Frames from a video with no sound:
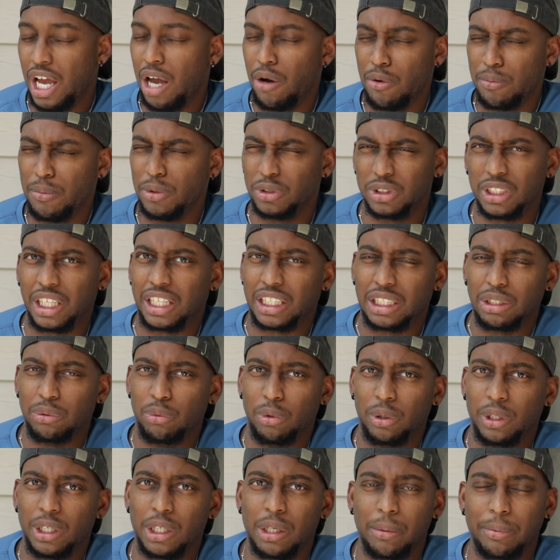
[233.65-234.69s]
most likely
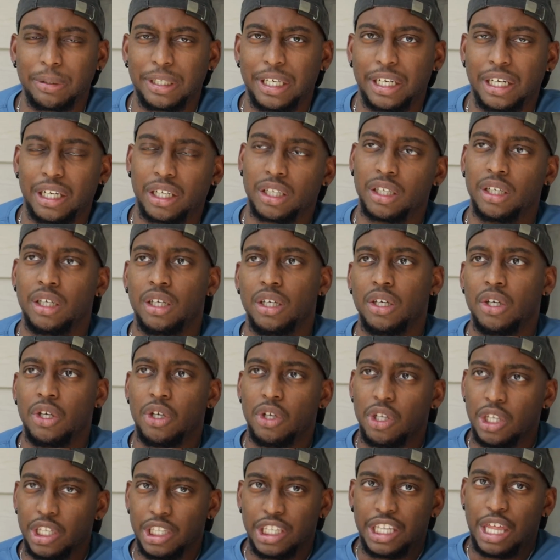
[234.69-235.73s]
will end up getting.
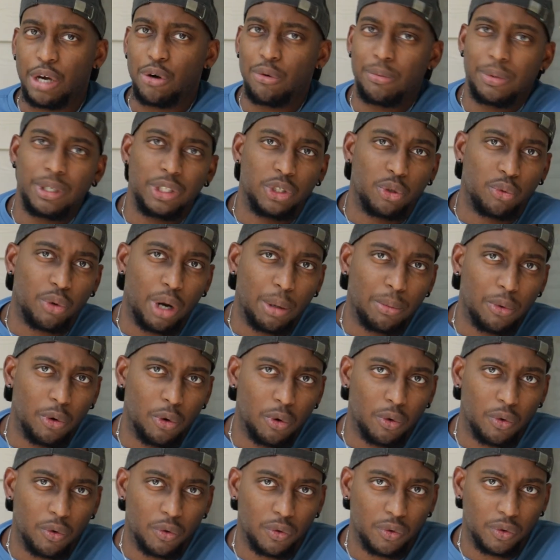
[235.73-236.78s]
That would be the
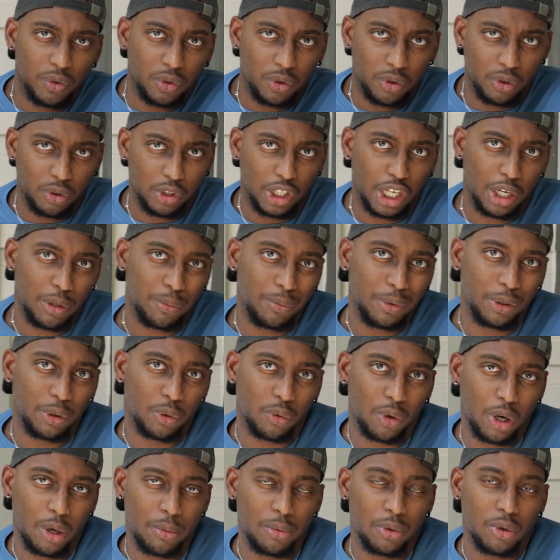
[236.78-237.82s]
Rebel. That would be the
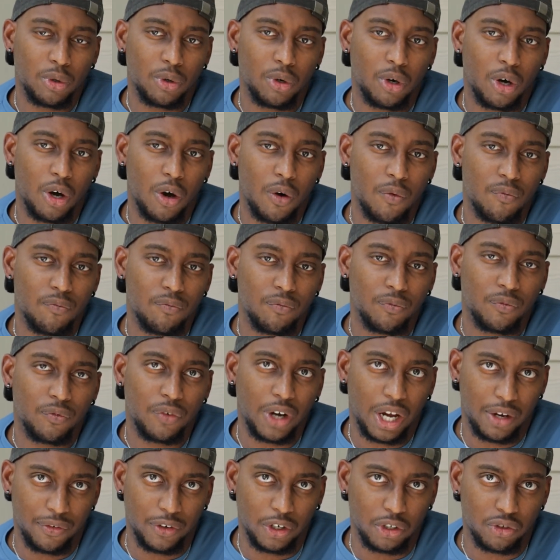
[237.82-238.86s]
Rebel
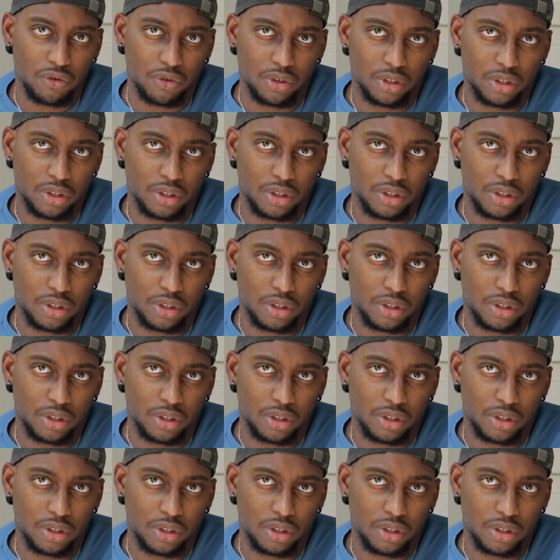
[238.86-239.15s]
500,